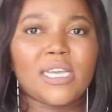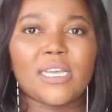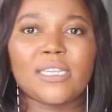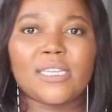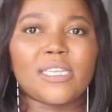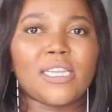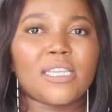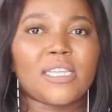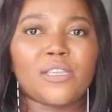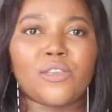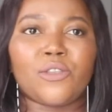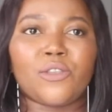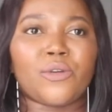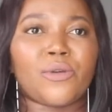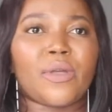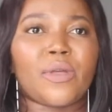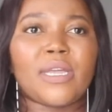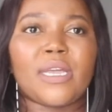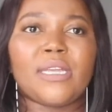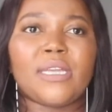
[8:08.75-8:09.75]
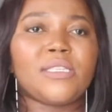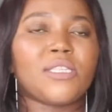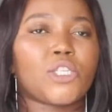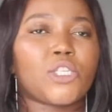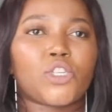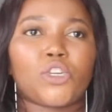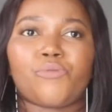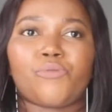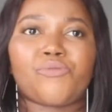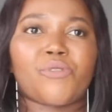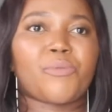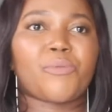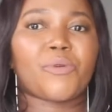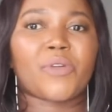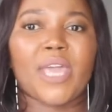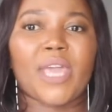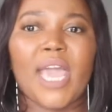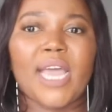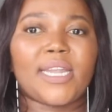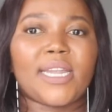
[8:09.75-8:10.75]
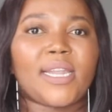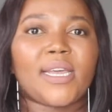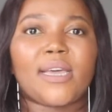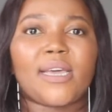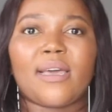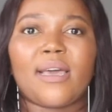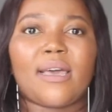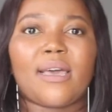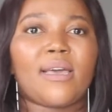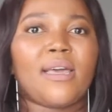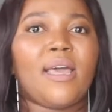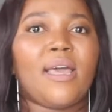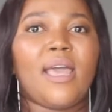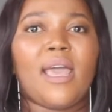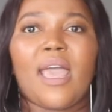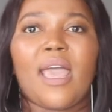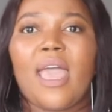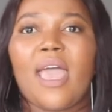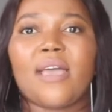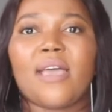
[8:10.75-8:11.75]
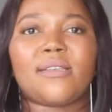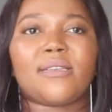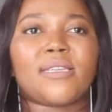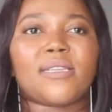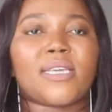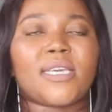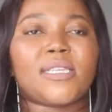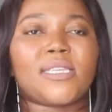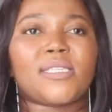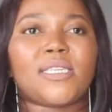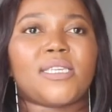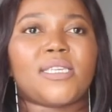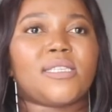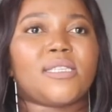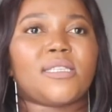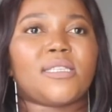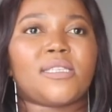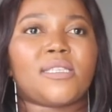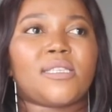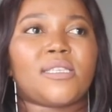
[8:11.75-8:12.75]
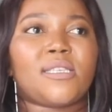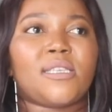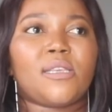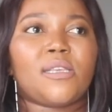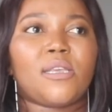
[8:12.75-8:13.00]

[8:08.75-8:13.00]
industry propaganda, and it is